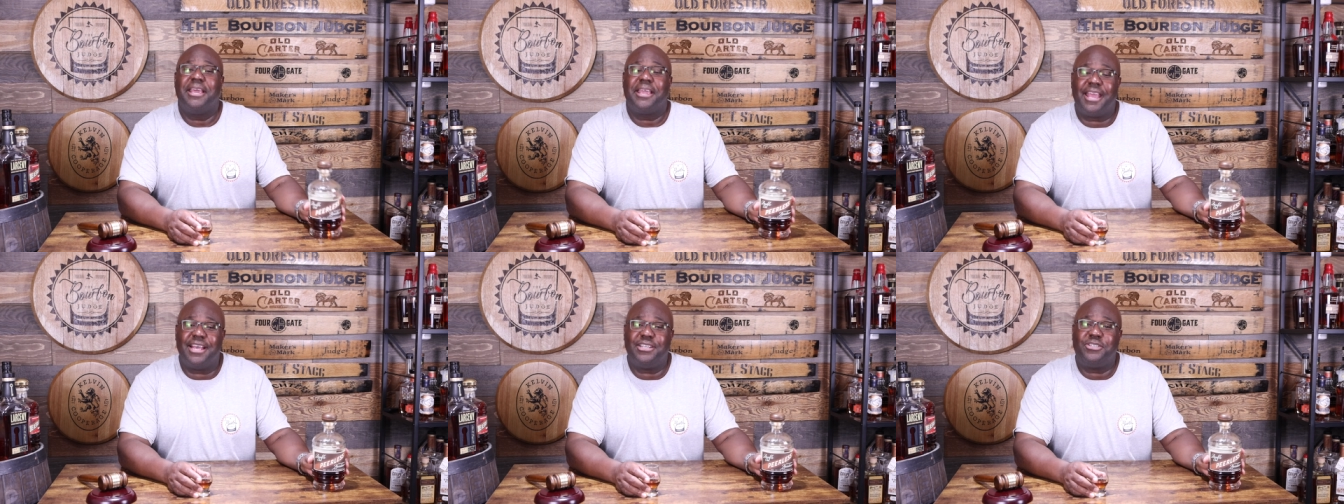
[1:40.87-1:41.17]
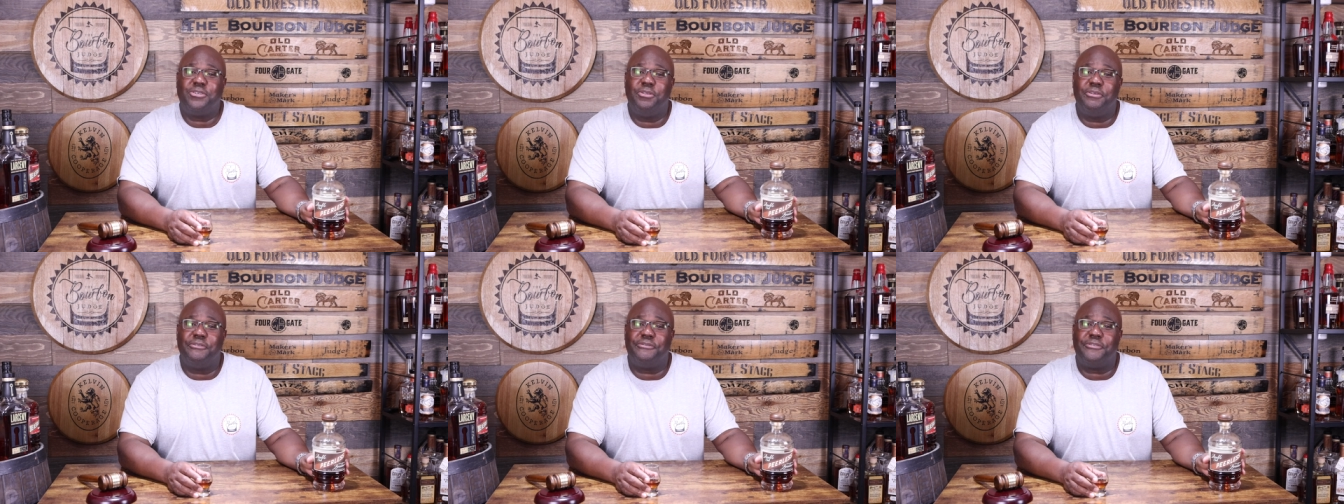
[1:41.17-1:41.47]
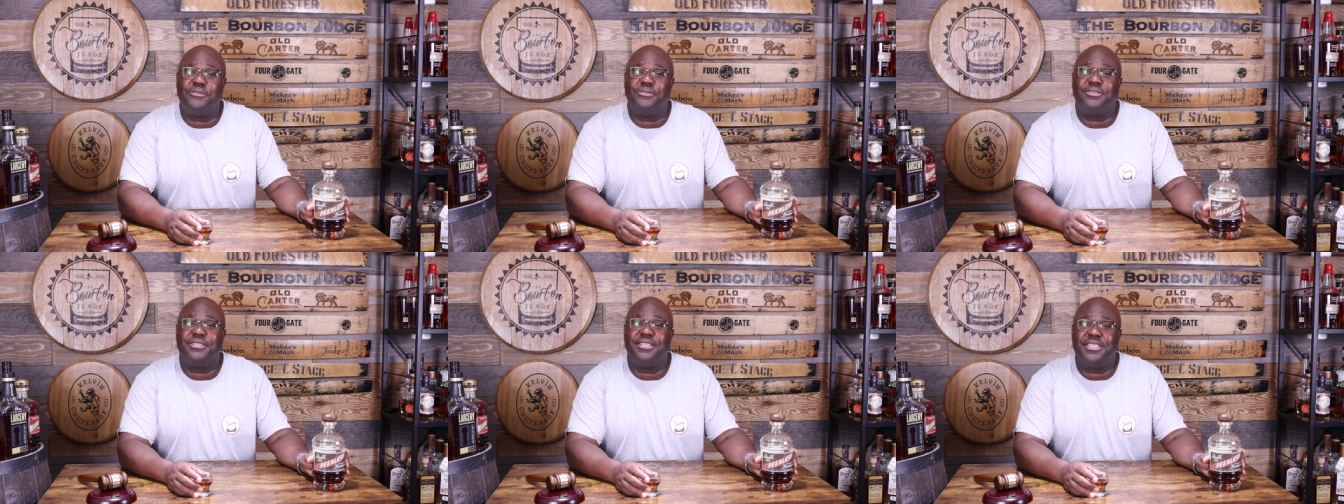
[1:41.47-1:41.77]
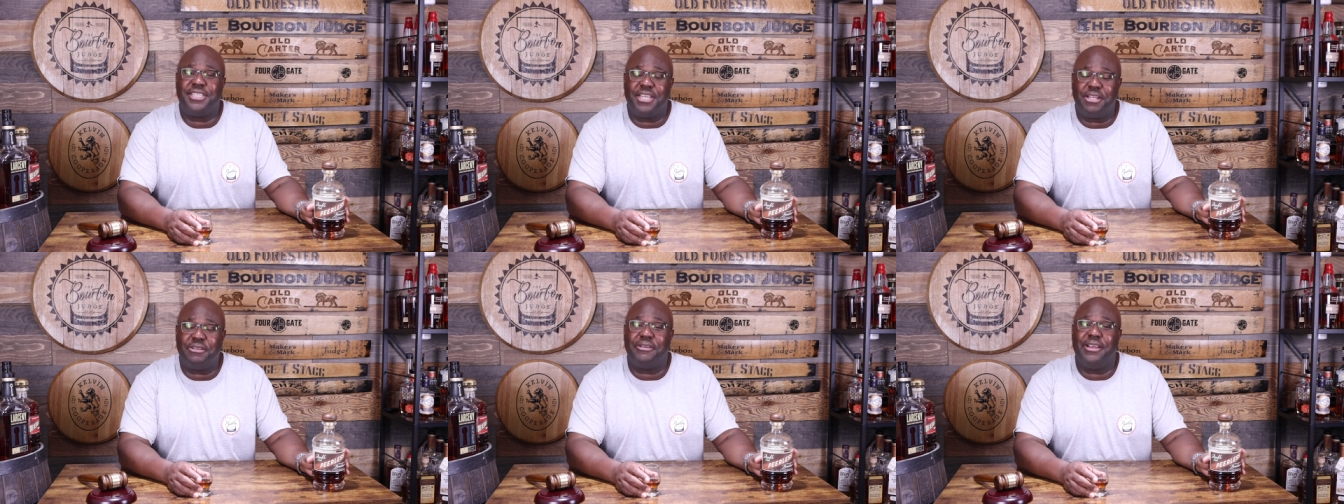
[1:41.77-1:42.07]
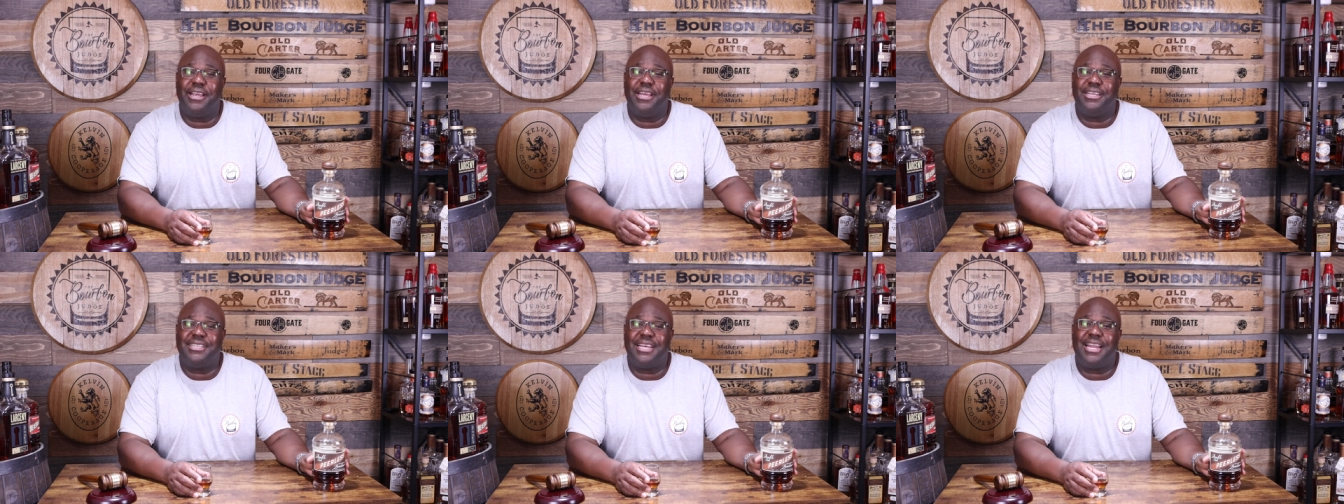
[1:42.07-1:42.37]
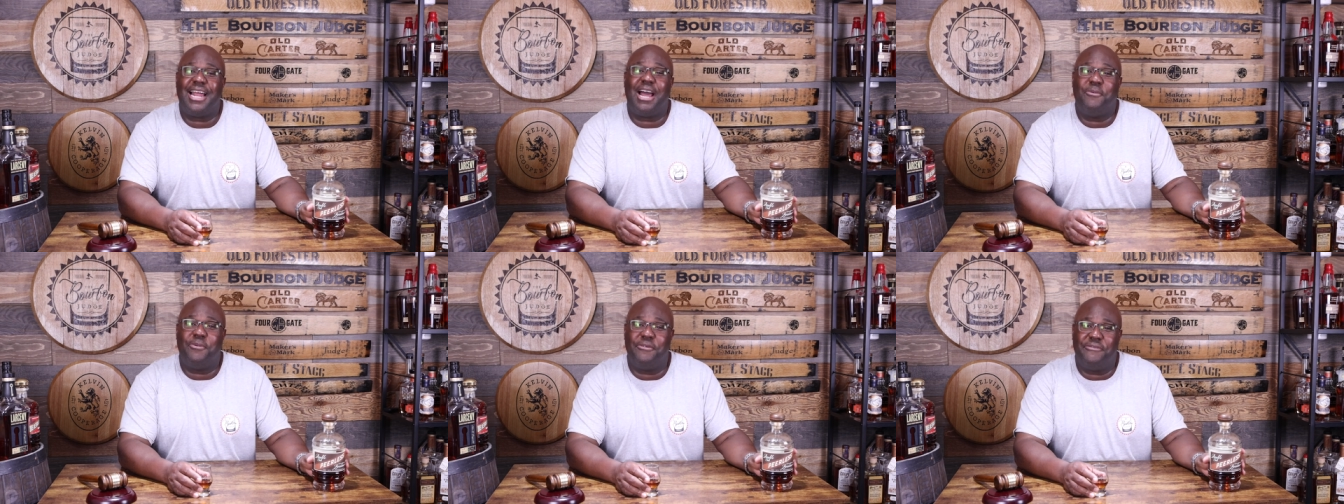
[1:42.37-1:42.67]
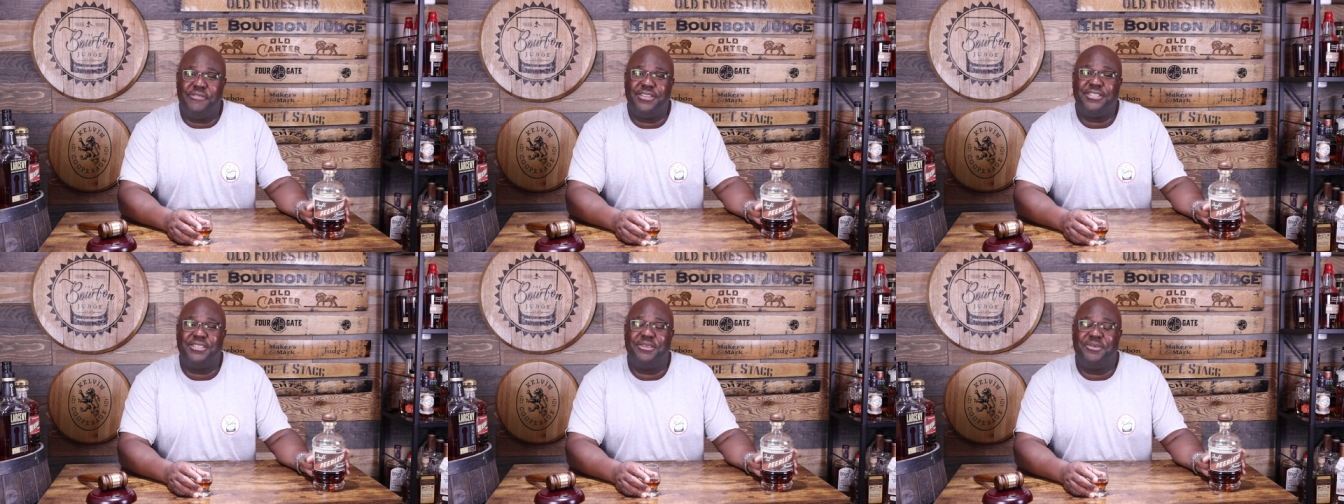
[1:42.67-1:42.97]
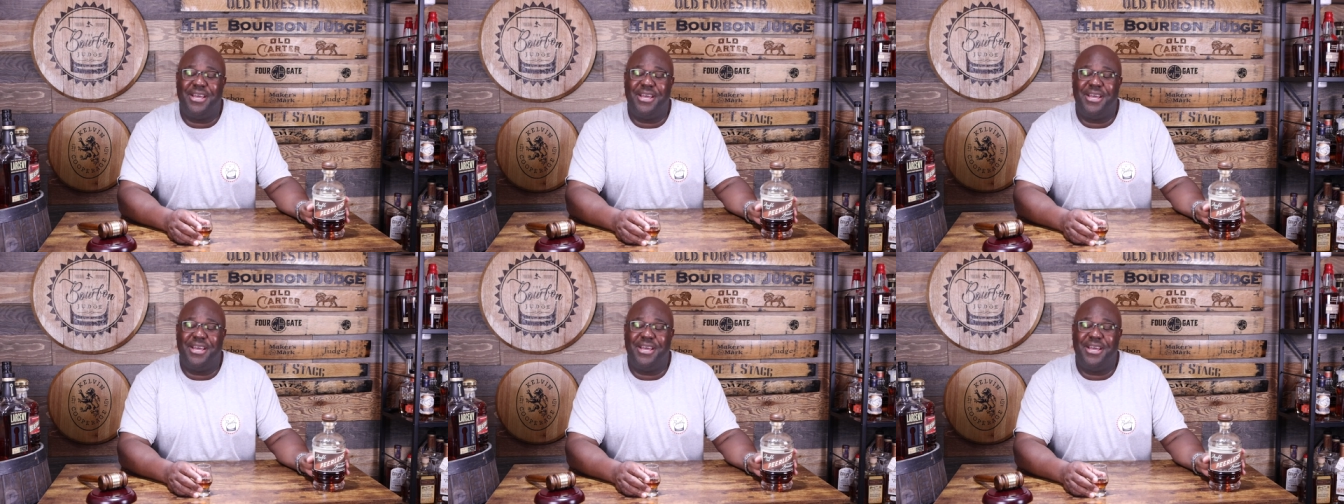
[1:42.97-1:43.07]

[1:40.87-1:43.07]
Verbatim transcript: guess who the first distillery is that I would visit